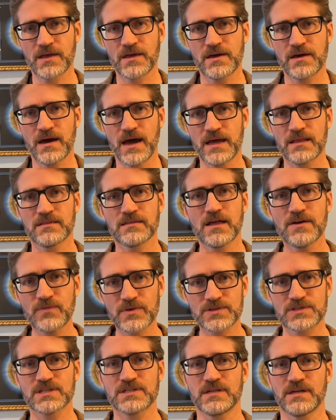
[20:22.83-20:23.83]
I love
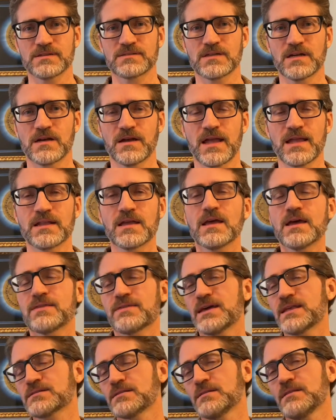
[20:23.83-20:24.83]
what she does there, and
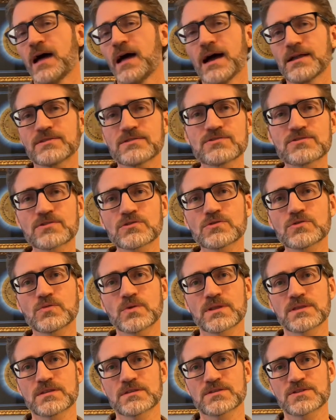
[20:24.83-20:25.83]
it has a lot to do
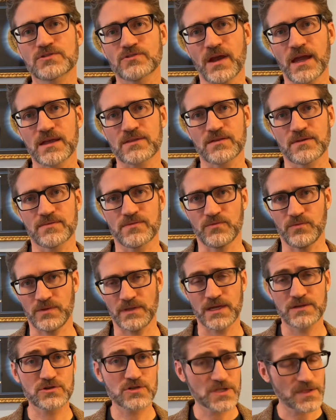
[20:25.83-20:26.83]
with the strength of the
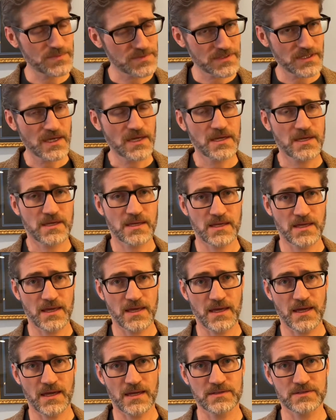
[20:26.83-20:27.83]
relationships
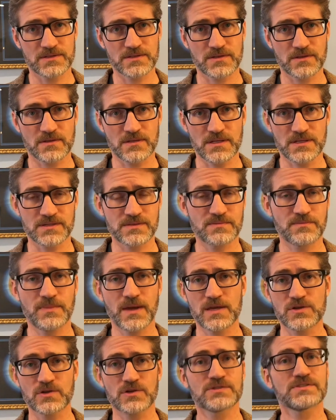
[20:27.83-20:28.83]
and these
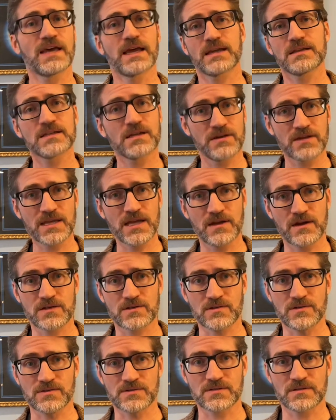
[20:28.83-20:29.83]
major secondary
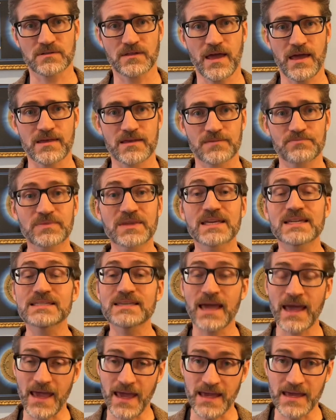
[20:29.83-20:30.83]
characters like
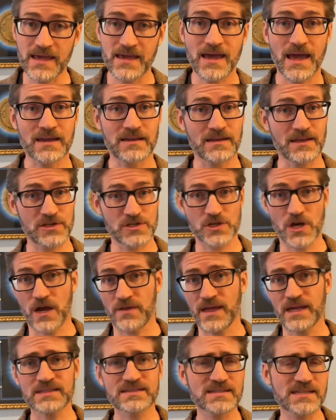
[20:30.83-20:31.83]
Kate and Nija.
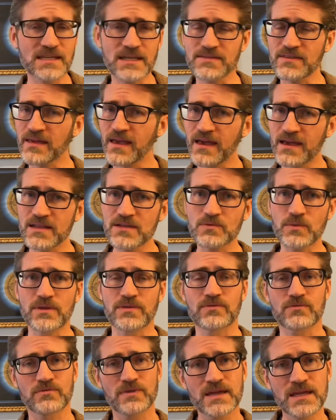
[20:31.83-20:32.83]
That scene at the end
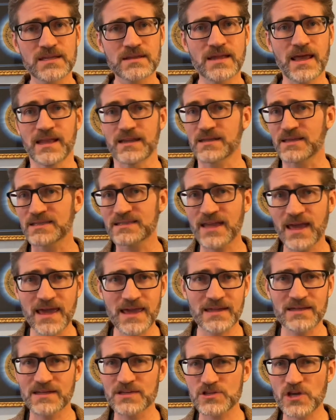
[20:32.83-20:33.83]
with Rin and Kate
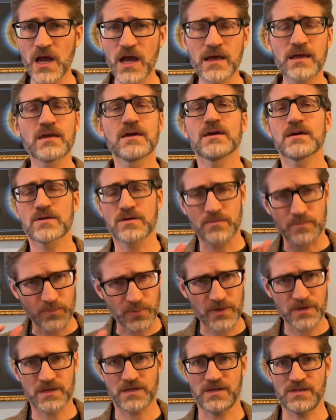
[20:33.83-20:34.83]
and Nija,
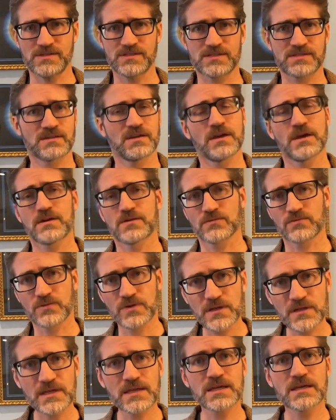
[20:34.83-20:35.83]
brilliance.
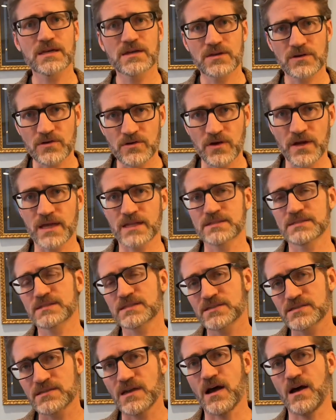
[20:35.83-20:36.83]
Really great
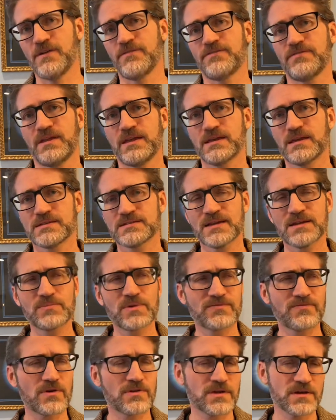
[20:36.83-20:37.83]
stuff. Like I said
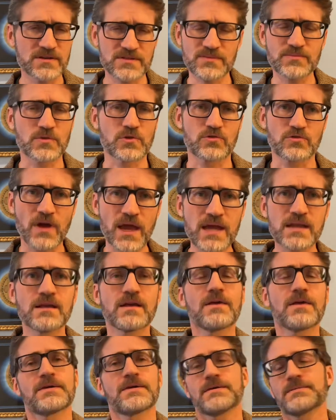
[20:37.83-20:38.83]
before, there are some great
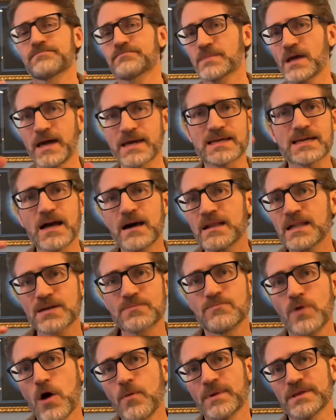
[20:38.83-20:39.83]
iconic
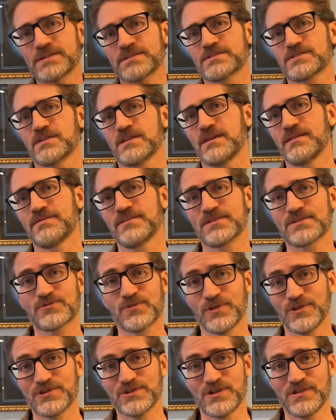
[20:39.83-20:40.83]
moments in this
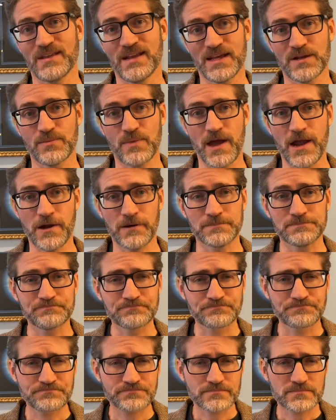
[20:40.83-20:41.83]
trilogy that I admire.
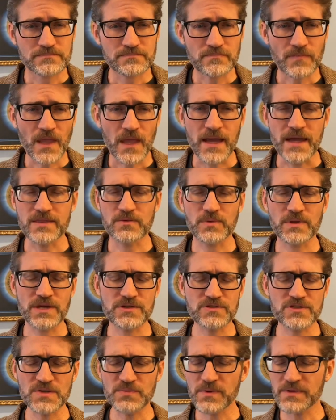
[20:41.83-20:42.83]
And the
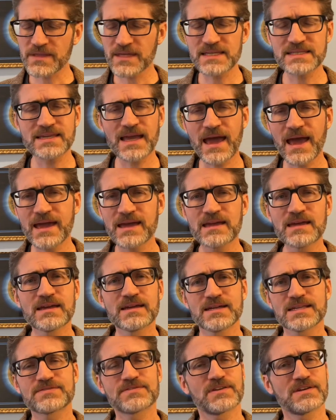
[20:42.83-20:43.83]
relationship with Kate
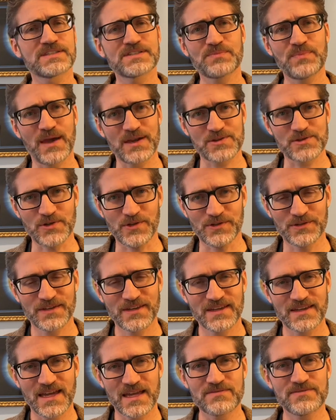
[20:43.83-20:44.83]
is very special
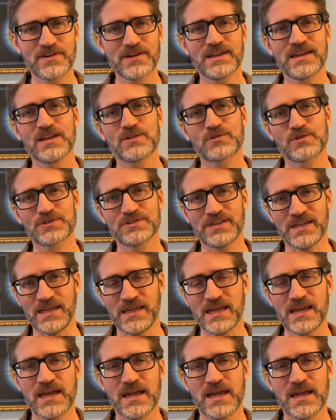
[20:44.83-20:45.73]
and very interesting.